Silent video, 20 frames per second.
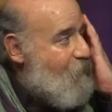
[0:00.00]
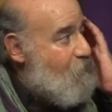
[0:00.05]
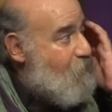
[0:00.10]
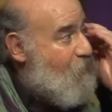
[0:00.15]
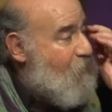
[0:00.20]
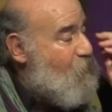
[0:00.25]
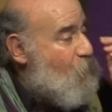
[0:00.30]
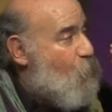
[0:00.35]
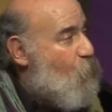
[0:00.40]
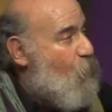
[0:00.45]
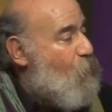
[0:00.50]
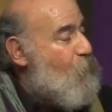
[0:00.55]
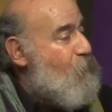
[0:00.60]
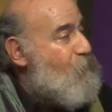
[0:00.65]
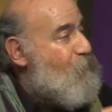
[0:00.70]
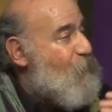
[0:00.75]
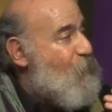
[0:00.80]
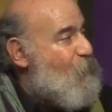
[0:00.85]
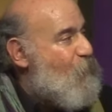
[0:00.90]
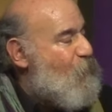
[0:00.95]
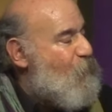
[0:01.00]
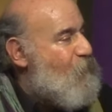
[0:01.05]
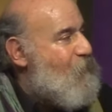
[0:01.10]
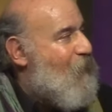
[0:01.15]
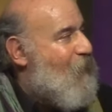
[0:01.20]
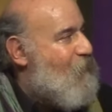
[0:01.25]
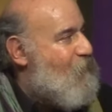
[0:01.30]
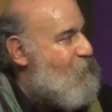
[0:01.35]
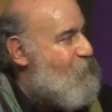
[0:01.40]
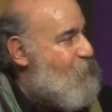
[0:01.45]
But what we've learned
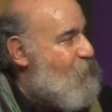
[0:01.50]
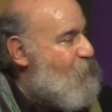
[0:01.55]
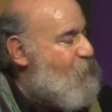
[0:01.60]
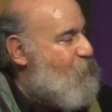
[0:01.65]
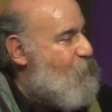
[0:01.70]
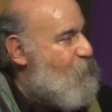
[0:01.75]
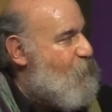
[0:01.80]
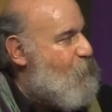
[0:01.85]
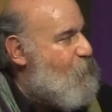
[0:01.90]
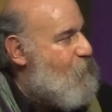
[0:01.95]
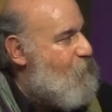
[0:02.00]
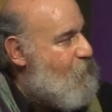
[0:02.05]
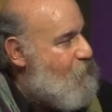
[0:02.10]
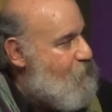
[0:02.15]
how to do,